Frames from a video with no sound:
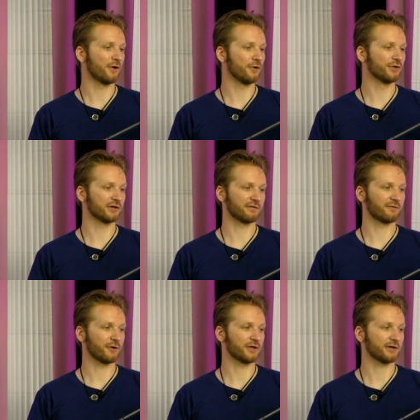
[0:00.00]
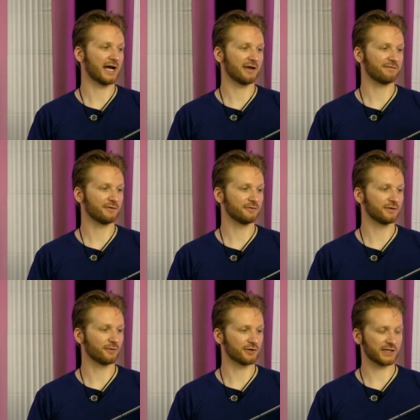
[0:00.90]
the holder for your
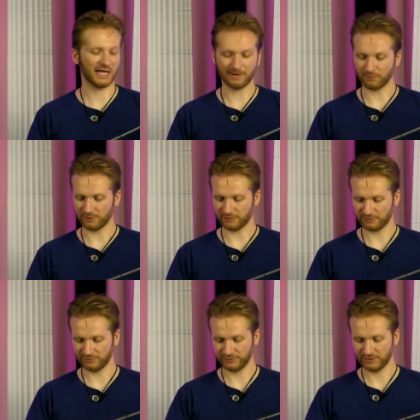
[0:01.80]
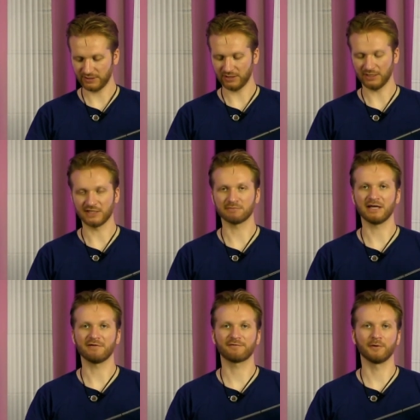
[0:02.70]
iPhone or your camera is
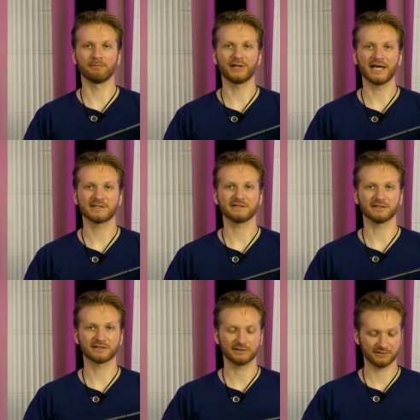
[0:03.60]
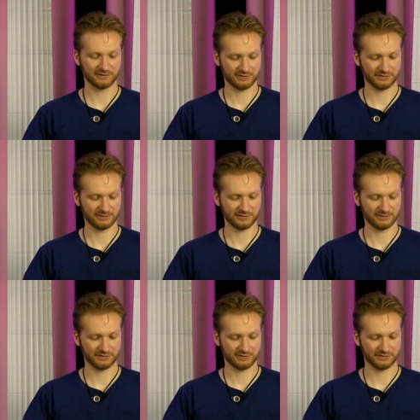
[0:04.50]
made from plastic.